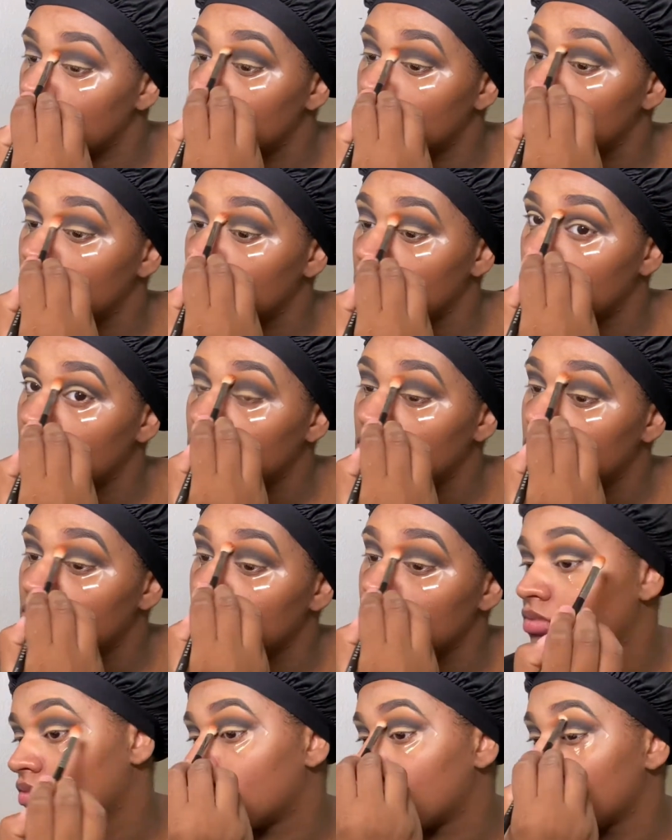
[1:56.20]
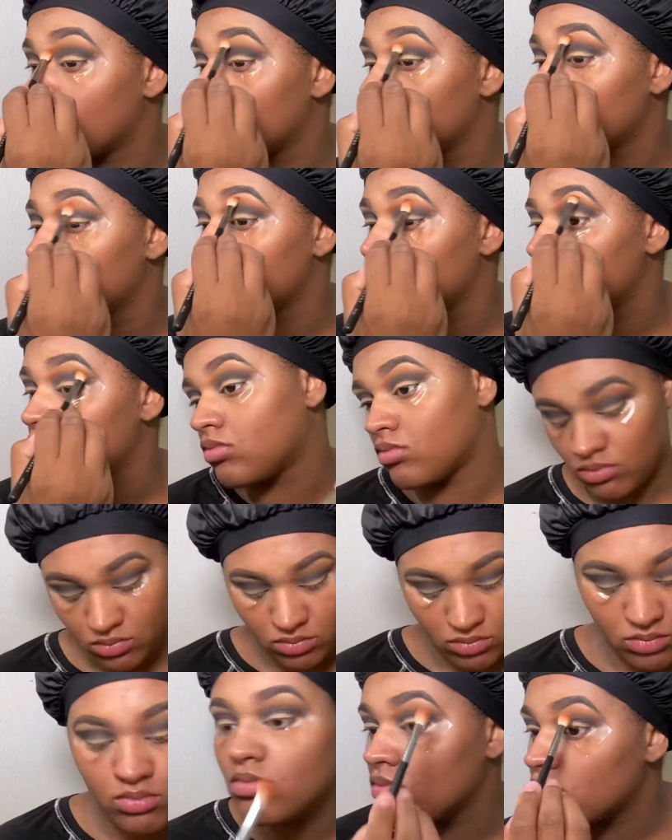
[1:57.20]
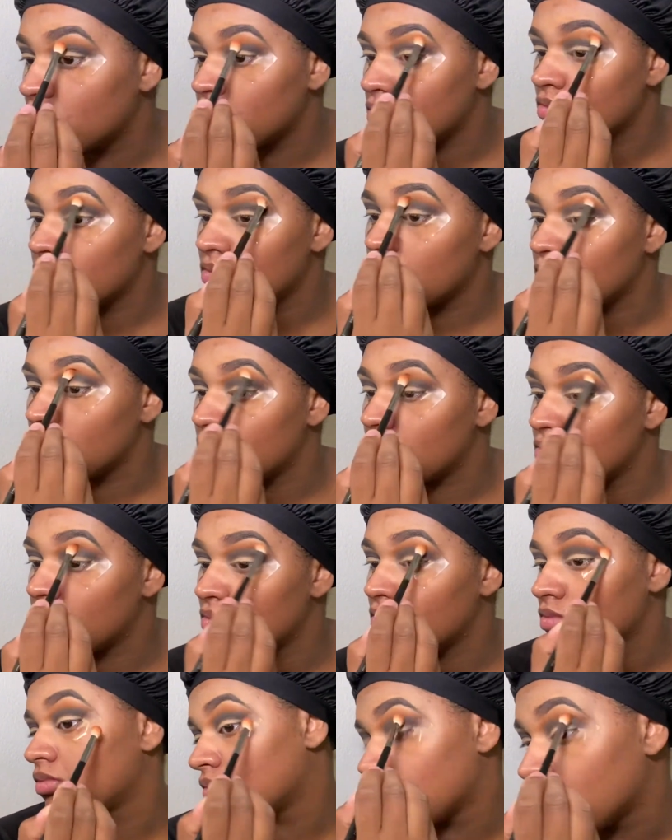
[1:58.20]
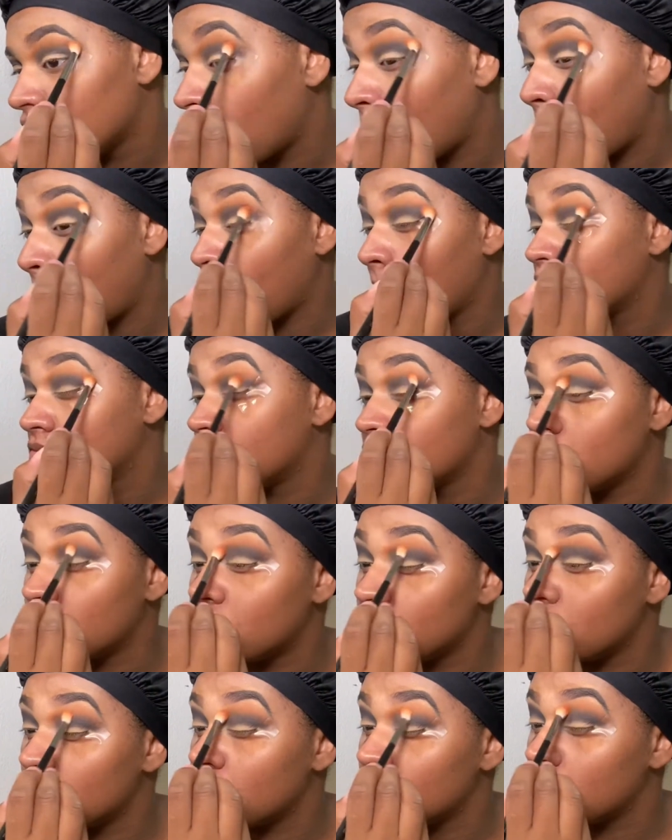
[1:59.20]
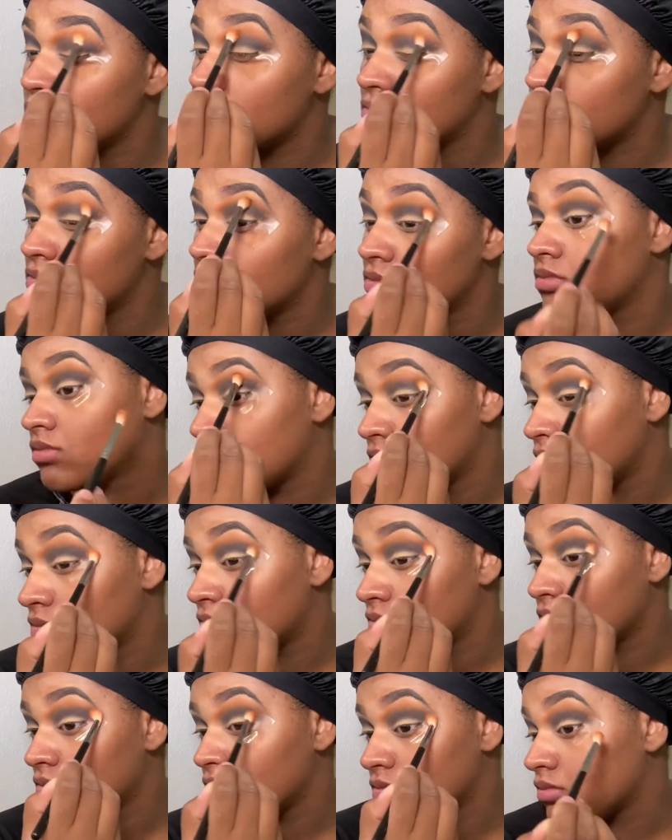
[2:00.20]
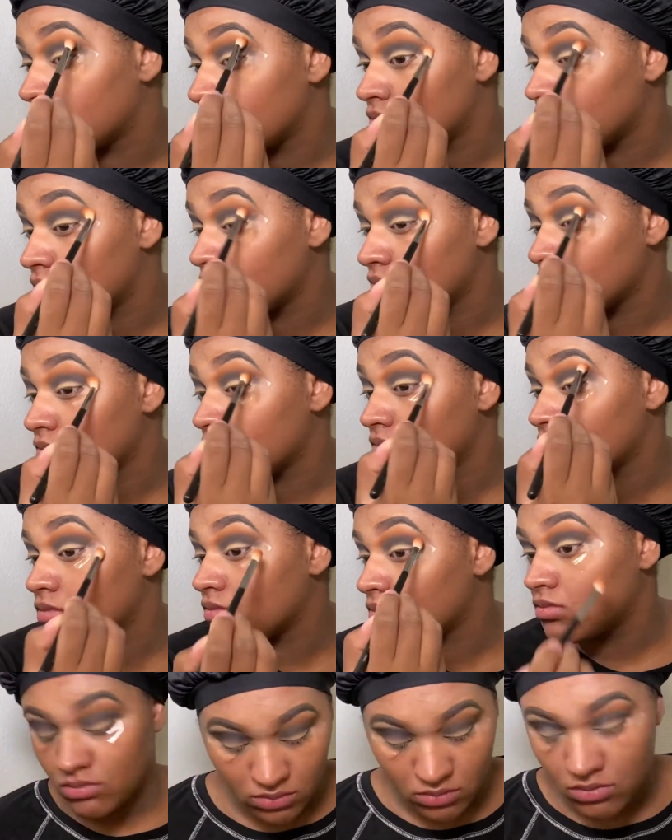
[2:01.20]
to try to give it like that smoky gradient effect, because I don't